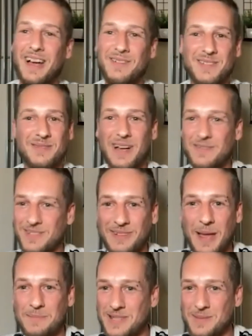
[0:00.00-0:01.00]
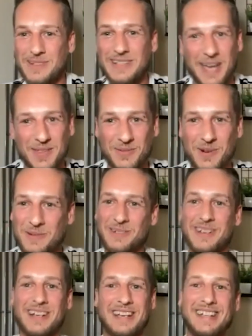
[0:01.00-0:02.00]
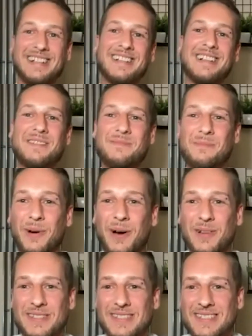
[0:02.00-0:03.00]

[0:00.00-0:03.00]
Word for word: have, have, some Lemsip and get through it really. Right, but, right.